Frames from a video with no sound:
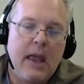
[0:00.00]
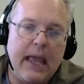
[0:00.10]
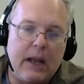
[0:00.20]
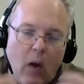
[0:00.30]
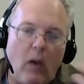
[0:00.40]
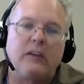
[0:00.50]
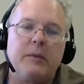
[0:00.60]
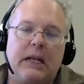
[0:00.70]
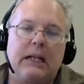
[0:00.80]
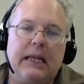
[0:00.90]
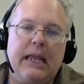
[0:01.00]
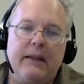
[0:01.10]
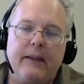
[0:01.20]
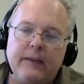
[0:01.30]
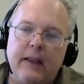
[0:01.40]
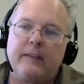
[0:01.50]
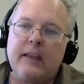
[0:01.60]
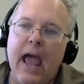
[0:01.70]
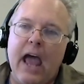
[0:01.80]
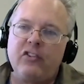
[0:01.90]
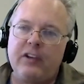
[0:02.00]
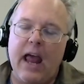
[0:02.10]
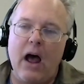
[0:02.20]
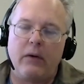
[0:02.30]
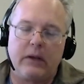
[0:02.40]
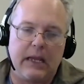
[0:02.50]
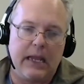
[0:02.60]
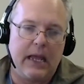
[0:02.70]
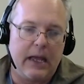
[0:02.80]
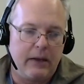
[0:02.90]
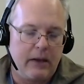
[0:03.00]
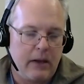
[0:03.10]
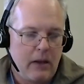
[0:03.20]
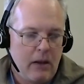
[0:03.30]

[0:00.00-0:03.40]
and ultimately this gets cashed out in